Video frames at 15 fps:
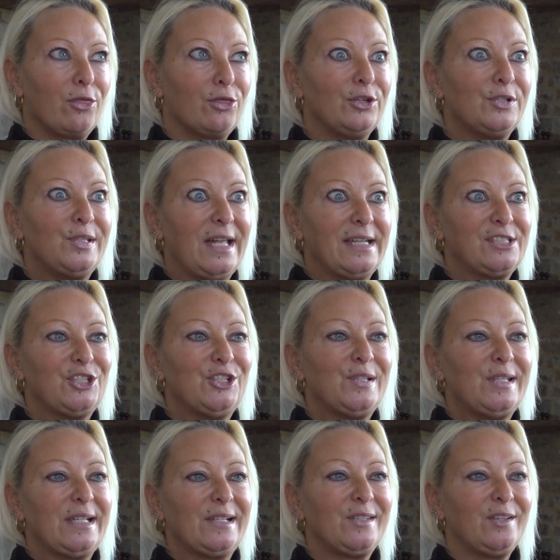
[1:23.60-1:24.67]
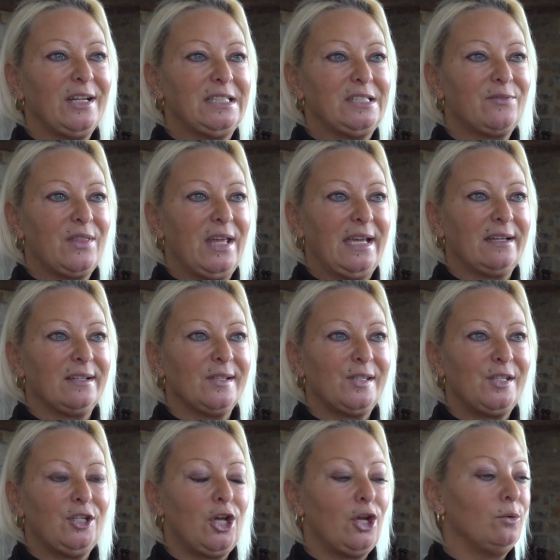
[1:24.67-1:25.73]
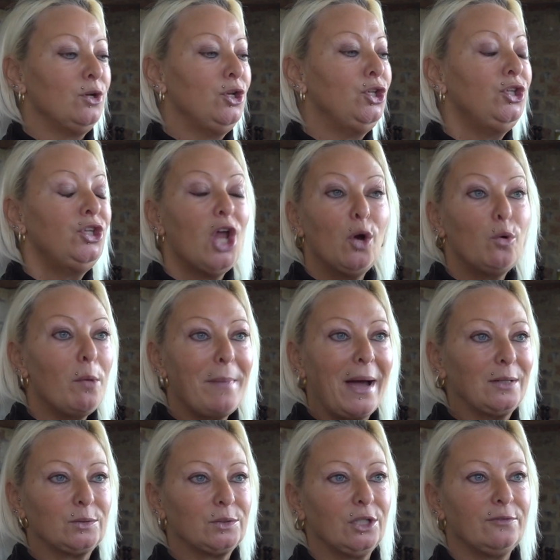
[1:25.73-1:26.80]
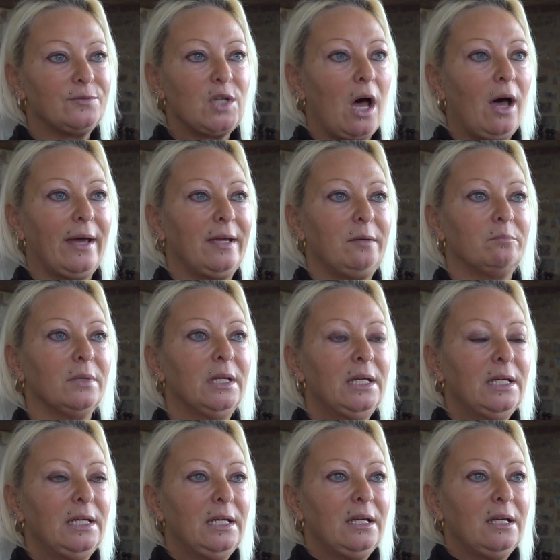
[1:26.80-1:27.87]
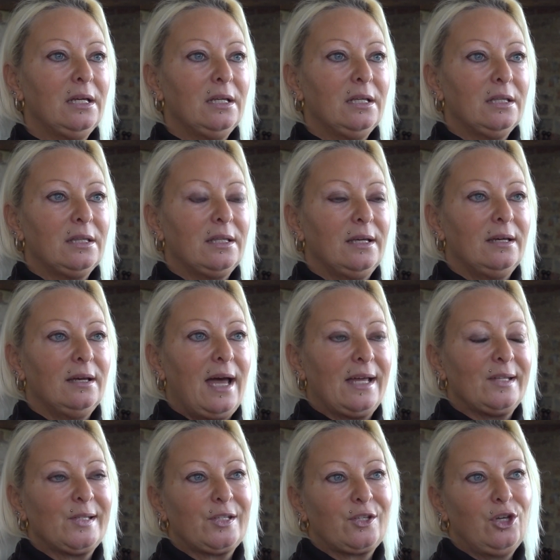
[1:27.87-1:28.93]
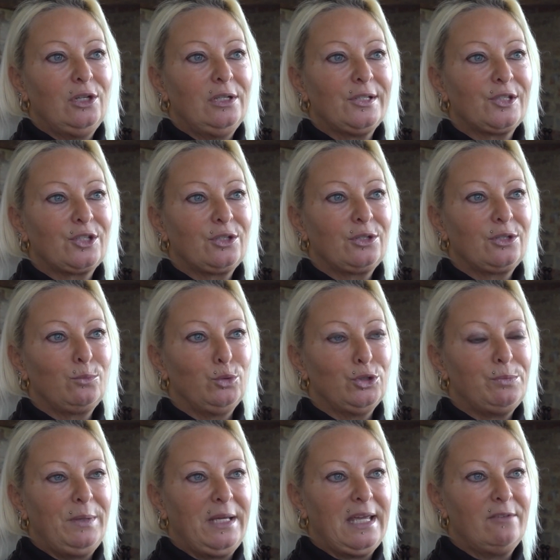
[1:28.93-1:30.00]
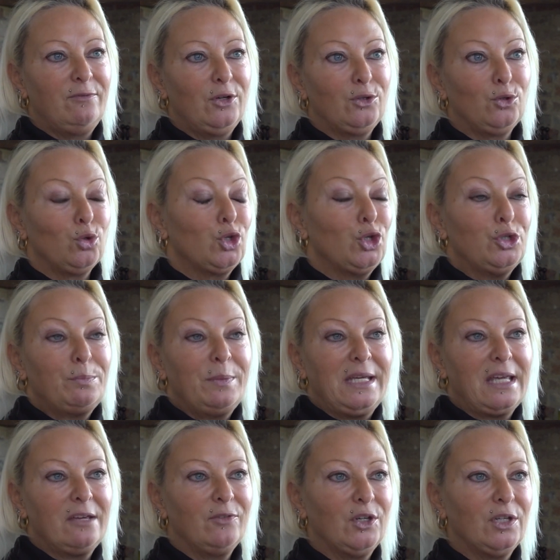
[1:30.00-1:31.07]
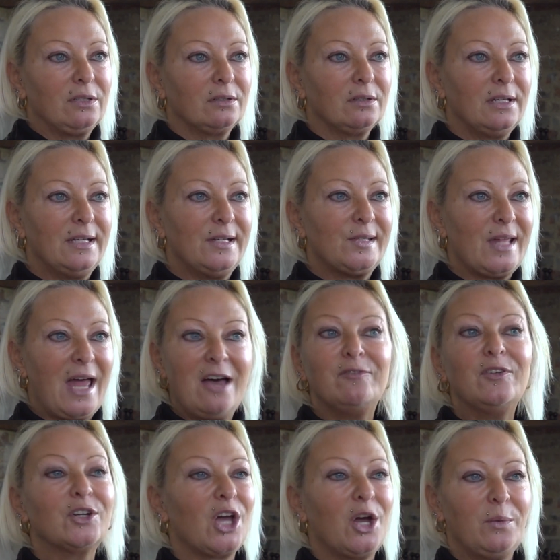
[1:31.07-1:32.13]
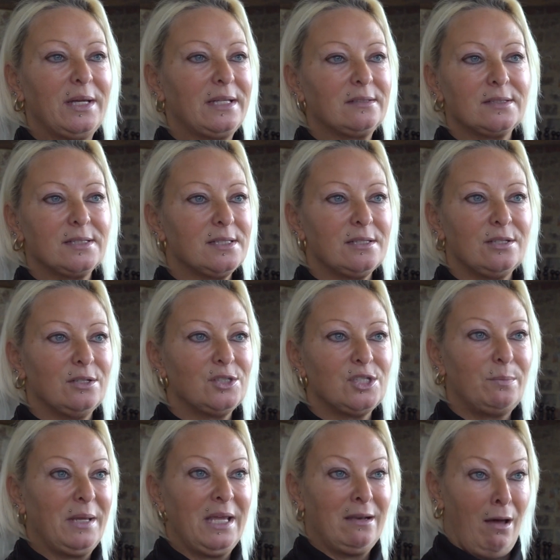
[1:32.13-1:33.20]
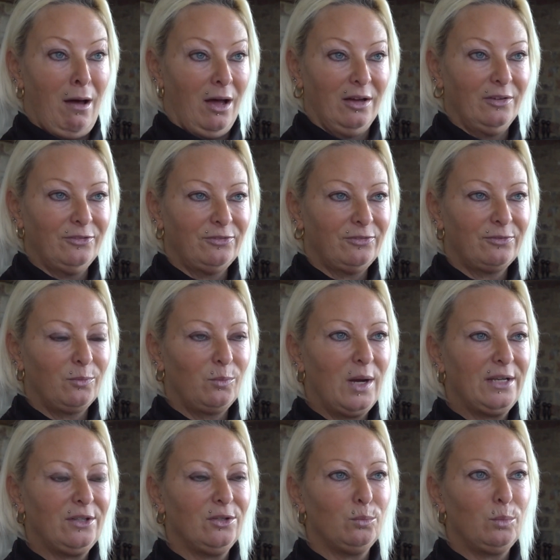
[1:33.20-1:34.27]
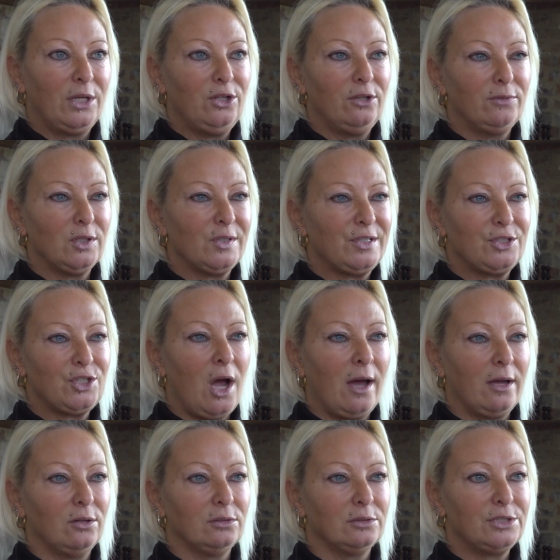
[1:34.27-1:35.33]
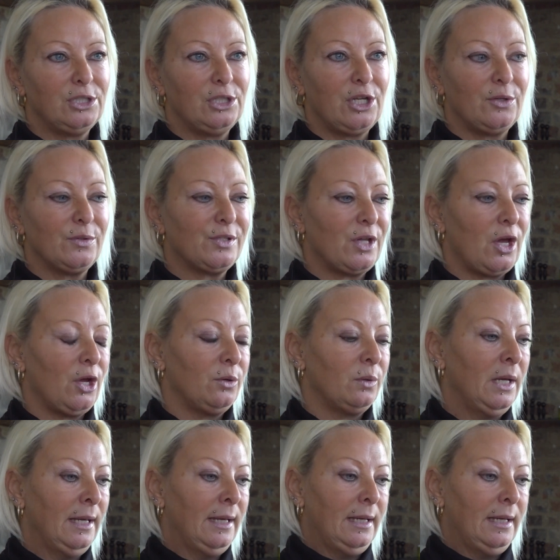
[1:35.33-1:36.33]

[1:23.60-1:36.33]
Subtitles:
the sentencing side of things. You know, no amount of time that Anne Sacoolas would be given or could be given is ever going to be enough when you've lost a child, you know. So